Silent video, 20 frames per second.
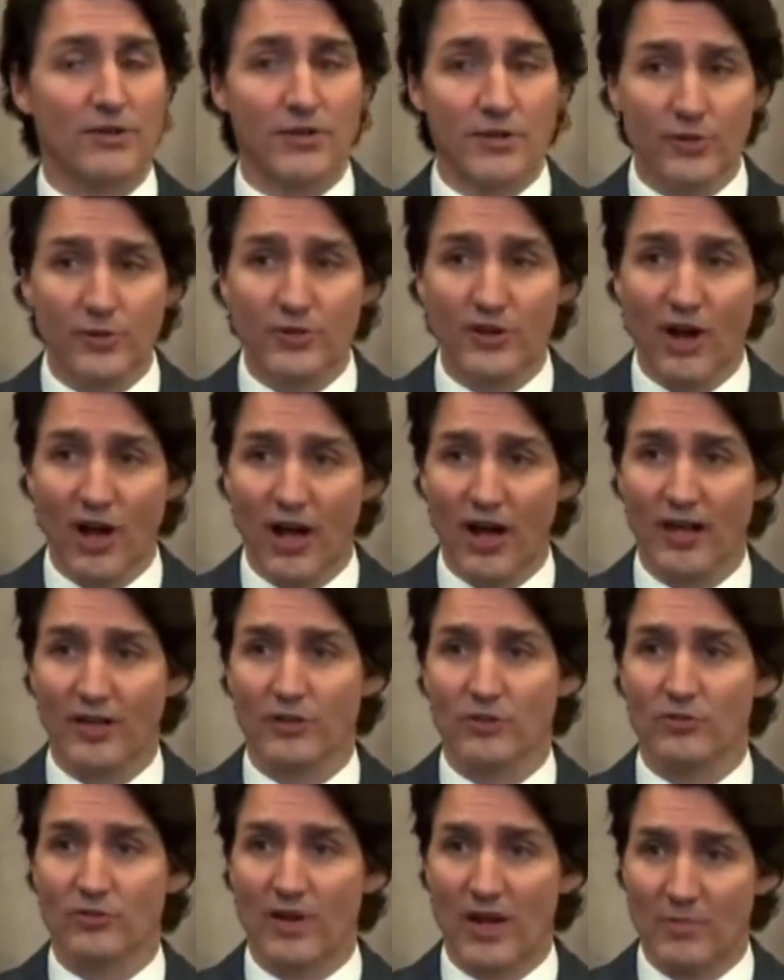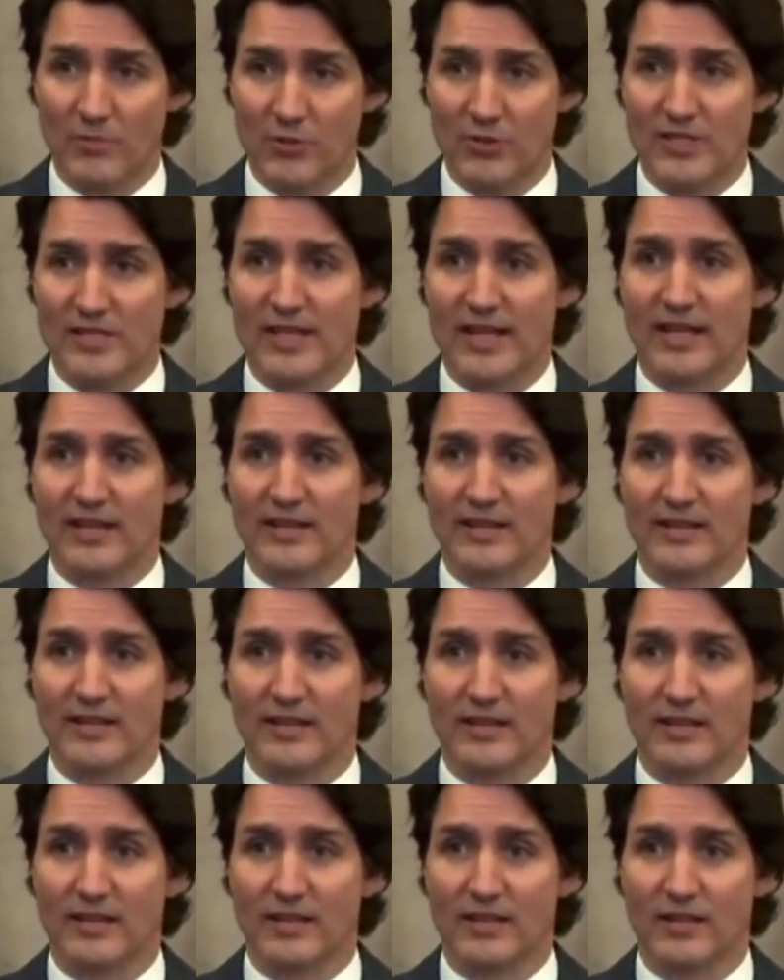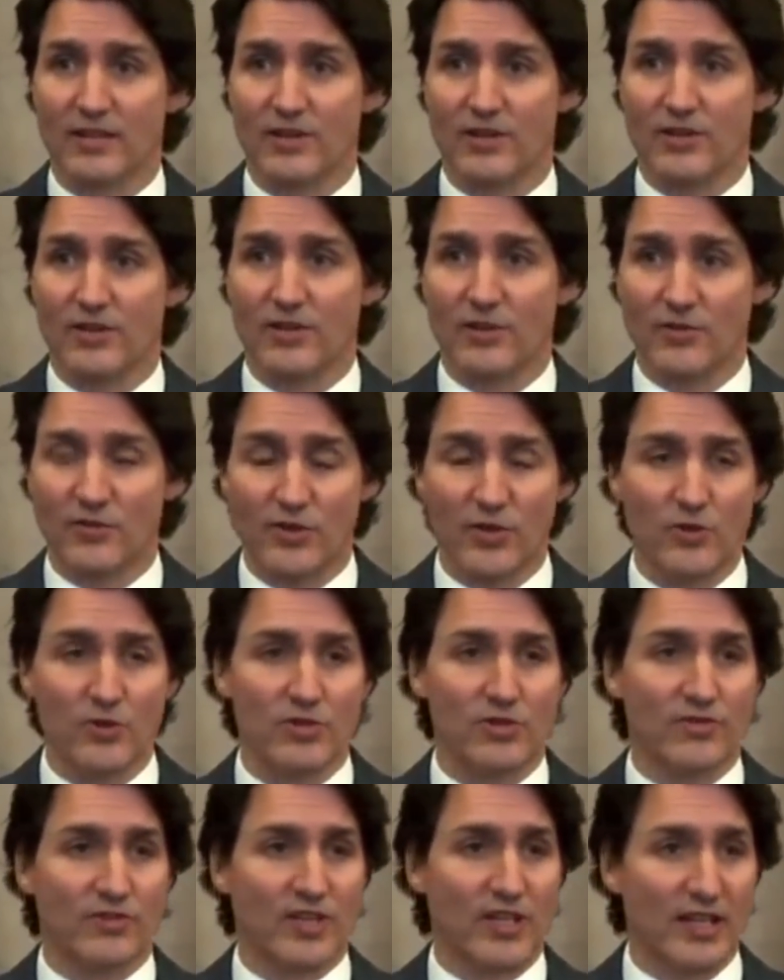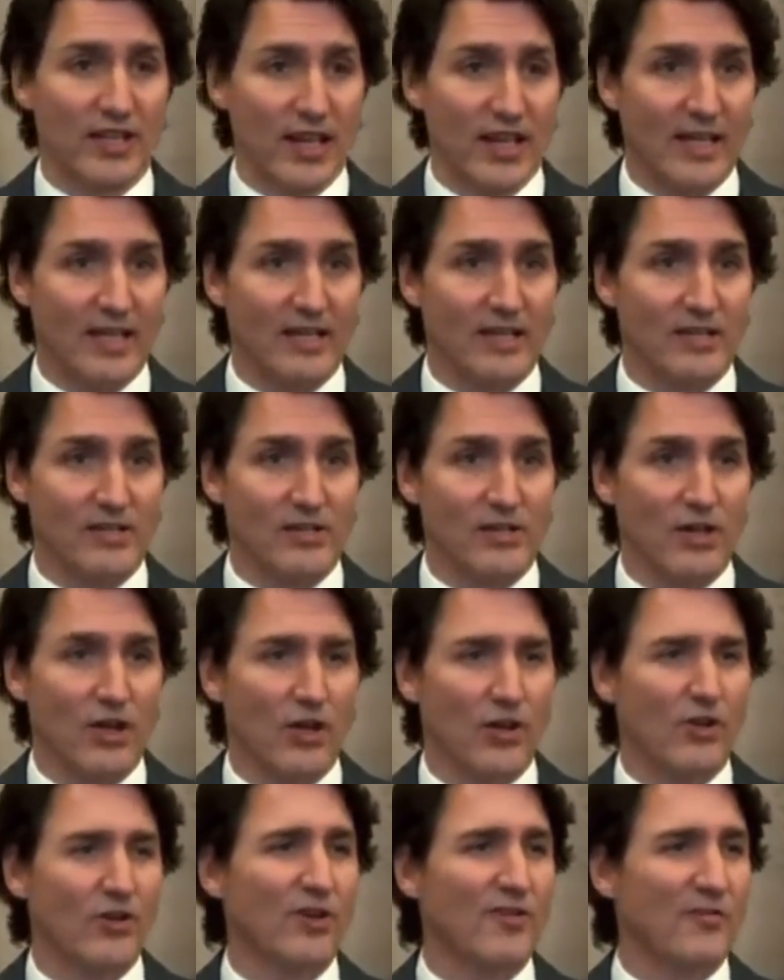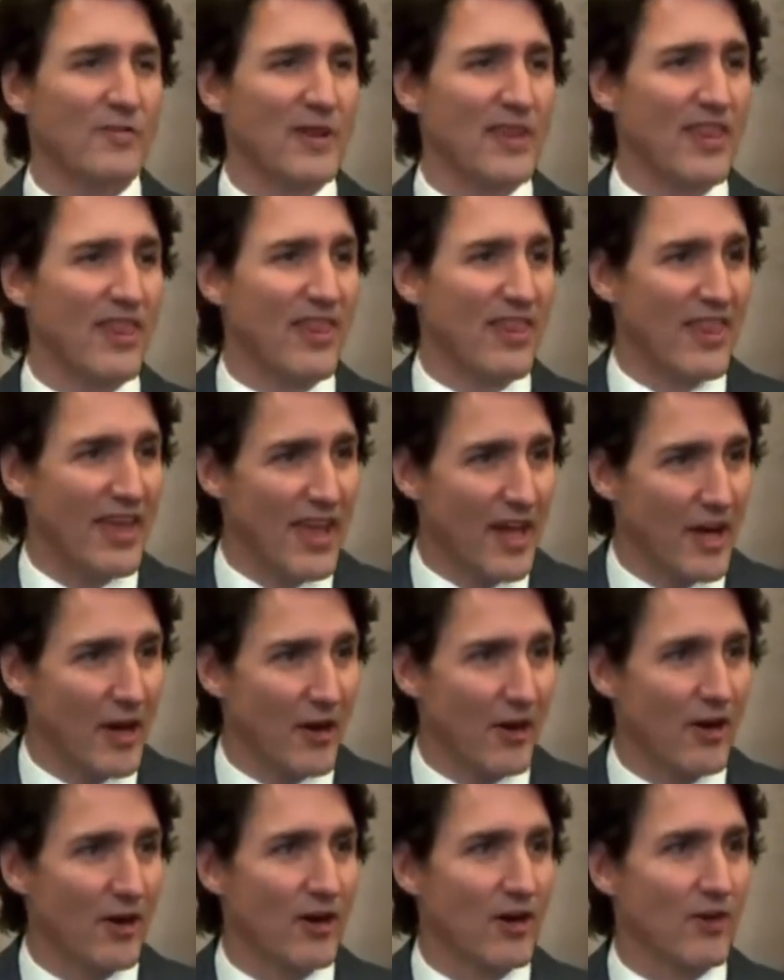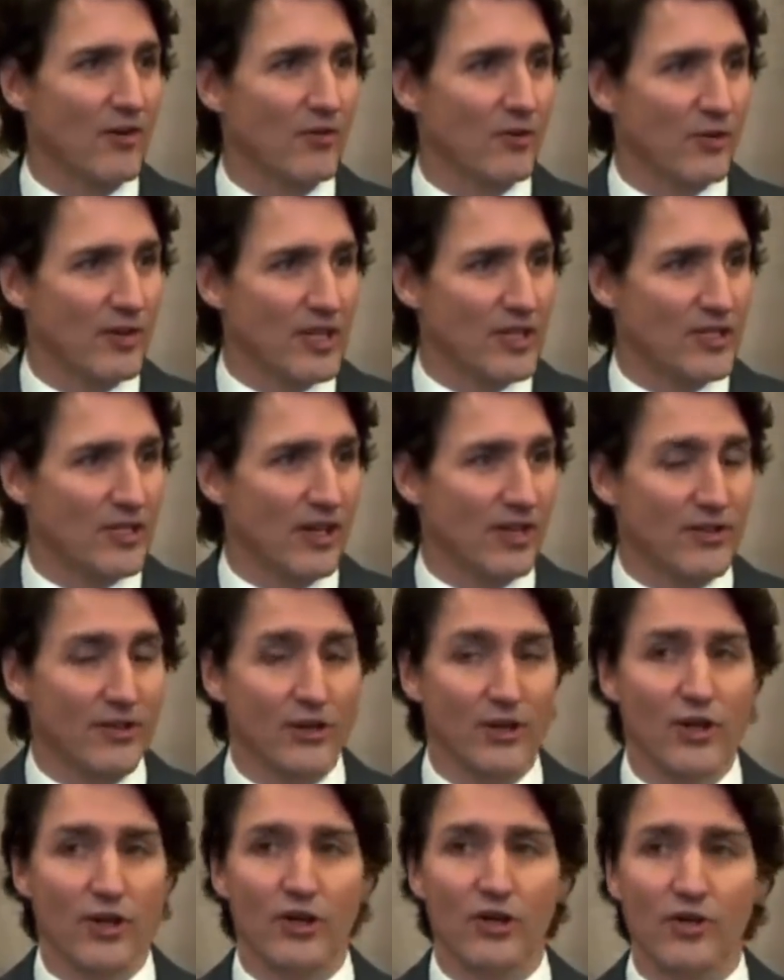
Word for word: do not represent the views of Canadians who have been there for each other.